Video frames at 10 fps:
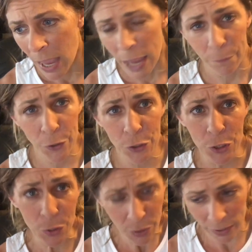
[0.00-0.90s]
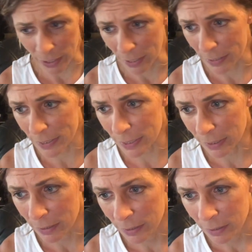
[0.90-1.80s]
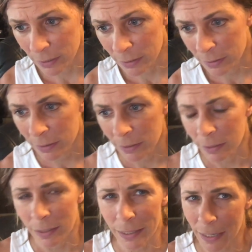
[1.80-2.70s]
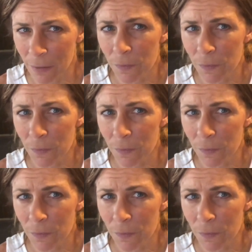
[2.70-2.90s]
If you're new to this, give